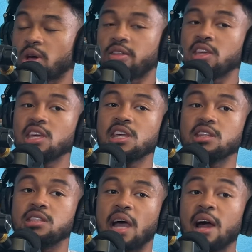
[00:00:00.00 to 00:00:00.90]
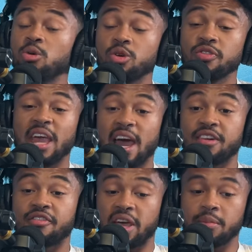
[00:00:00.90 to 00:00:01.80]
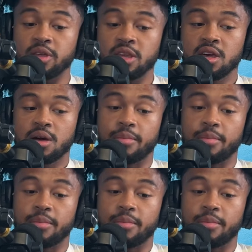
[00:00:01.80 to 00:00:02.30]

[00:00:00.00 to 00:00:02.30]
I think he I don't know if he had a family,